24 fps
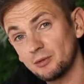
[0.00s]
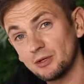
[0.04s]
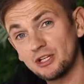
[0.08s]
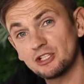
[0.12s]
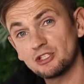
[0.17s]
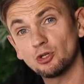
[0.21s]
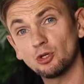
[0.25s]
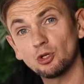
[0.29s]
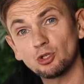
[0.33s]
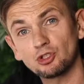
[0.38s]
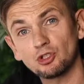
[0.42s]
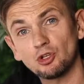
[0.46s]
but
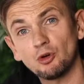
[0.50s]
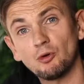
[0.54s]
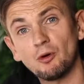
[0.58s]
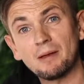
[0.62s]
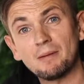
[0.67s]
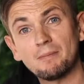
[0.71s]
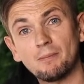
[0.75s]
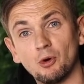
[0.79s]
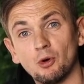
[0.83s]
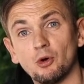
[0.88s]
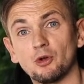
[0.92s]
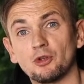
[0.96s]
it's also
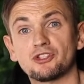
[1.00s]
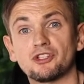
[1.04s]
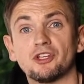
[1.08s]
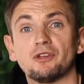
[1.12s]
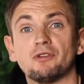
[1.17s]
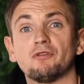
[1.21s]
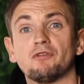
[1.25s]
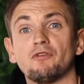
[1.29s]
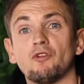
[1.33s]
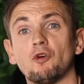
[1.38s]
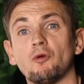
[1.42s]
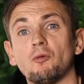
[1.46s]

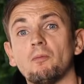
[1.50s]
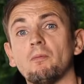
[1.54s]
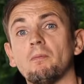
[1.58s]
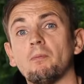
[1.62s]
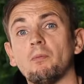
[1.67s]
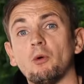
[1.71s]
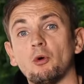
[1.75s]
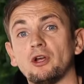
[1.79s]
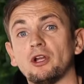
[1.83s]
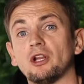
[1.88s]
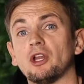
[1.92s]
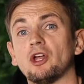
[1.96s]
important for
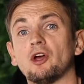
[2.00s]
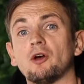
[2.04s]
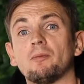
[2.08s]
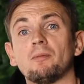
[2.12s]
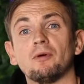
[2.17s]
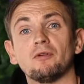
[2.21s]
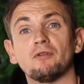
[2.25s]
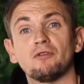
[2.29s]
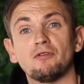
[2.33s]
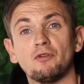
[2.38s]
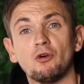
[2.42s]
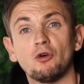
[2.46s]
boiler
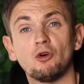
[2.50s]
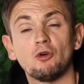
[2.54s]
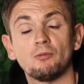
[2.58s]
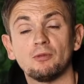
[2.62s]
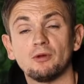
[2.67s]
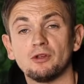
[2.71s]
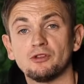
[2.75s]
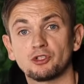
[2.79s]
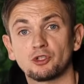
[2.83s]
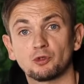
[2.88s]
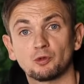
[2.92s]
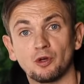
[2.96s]

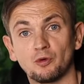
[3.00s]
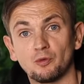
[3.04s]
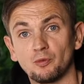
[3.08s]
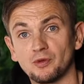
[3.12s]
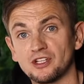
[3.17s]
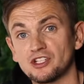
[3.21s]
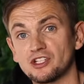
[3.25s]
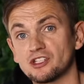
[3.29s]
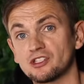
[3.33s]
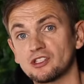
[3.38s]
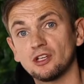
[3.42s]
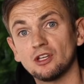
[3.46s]
performance, because when
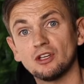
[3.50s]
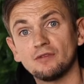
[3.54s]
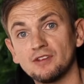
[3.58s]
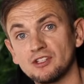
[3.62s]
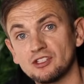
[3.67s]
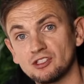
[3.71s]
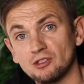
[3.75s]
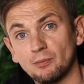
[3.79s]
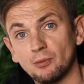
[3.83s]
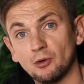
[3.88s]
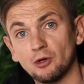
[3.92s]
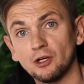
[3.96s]
we
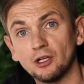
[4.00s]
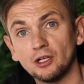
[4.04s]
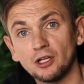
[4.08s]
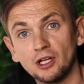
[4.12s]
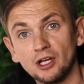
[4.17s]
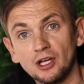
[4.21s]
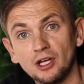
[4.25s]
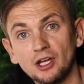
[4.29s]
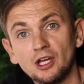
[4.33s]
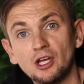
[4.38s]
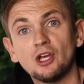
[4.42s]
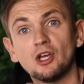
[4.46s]
service a
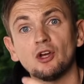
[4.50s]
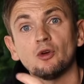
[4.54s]
boiler,